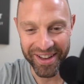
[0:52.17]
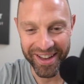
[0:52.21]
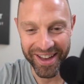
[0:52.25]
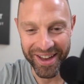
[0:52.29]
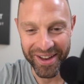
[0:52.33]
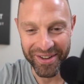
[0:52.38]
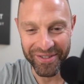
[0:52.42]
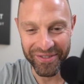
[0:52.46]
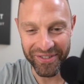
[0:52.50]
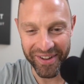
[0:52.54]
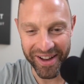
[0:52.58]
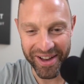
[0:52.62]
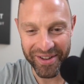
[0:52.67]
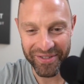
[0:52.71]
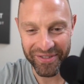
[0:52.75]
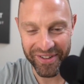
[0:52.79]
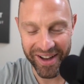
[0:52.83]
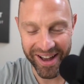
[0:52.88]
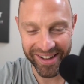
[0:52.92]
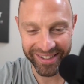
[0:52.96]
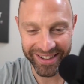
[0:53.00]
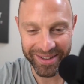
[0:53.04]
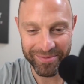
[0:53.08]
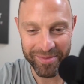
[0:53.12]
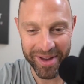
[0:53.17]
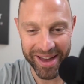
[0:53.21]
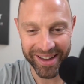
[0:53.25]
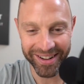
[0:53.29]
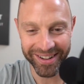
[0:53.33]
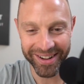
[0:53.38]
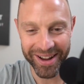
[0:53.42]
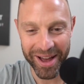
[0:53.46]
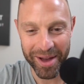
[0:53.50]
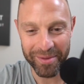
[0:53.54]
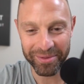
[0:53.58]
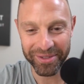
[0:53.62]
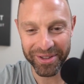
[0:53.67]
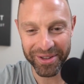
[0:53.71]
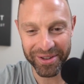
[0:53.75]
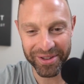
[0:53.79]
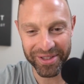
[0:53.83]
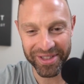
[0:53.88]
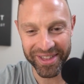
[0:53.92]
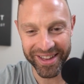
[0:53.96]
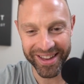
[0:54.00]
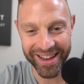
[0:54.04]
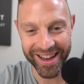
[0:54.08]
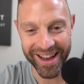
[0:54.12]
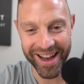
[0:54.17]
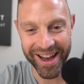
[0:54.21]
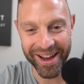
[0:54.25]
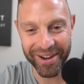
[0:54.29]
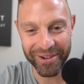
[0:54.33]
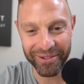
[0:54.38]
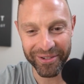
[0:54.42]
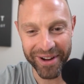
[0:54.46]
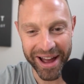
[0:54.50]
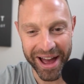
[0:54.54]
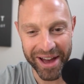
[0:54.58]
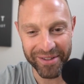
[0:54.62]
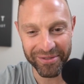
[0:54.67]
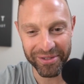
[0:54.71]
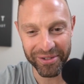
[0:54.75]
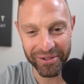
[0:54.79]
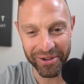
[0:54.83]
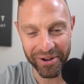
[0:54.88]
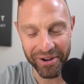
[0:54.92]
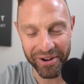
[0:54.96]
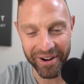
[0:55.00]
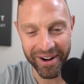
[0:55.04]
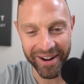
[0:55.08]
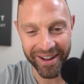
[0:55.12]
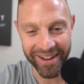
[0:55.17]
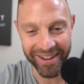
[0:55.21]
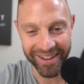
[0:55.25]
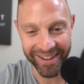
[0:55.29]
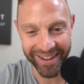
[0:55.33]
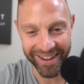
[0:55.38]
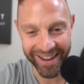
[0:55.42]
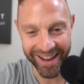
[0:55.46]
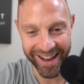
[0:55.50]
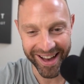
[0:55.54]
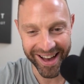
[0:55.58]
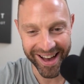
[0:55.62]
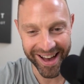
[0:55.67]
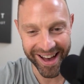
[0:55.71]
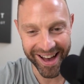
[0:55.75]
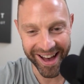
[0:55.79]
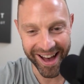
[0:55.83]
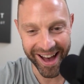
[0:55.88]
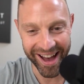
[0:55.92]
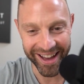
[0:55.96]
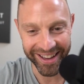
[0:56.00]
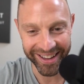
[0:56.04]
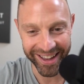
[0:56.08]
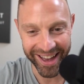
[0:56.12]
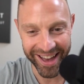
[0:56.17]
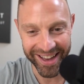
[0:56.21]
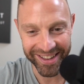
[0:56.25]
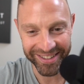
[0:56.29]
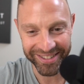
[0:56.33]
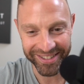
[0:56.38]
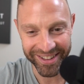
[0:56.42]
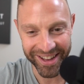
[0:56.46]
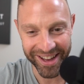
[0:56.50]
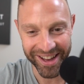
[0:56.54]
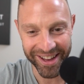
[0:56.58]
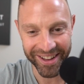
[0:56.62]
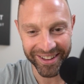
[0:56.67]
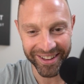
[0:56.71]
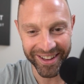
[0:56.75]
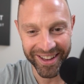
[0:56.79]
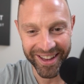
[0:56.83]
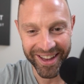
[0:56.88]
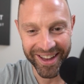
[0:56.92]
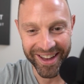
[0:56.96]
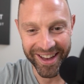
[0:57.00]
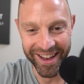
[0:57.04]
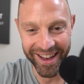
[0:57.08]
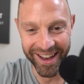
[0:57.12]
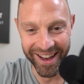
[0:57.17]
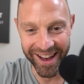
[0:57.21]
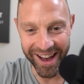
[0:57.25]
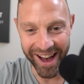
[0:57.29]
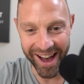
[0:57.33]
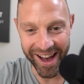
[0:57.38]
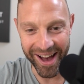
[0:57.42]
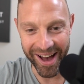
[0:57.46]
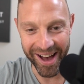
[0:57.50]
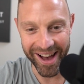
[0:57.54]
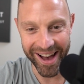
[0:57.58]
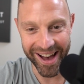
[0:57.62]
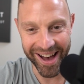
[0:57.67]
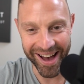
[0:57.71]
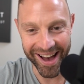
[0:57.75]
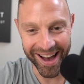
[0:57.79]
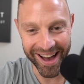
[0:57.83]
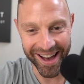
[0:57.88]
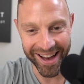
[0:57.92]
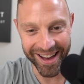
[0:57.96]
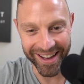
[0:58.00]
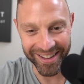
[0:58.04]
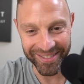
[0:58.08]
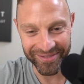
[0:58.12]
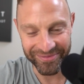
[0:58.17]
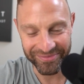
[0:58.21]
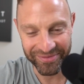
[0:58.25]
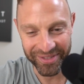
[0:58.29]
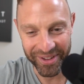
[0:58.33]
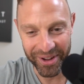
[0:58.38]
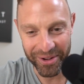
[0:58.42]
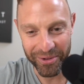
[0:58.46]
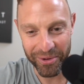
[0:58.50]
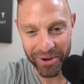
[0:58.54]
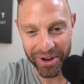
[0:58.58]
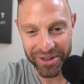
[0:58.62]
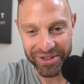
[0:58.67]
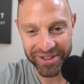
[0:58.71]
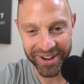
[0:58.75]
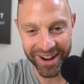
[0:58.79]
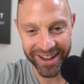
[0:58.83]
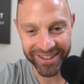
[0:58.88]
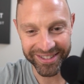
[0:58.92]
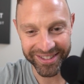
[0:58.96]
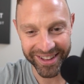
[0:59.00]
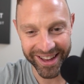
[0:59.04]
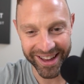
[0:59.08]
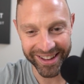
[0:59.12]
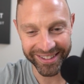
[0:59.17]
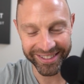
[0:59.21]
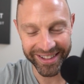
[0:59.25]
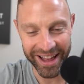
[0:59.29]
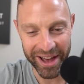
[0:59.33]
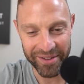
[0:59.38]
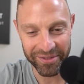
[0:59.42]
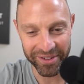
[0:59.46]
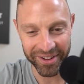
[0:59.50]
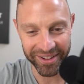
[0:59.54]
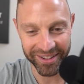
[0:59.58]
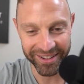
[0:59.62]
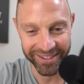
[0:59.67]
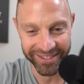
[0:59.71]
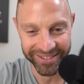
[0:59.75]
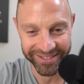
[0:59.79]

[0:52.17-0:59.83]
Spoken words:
Finally made it up to the Rav Aurora. I guess. What should I say? A level.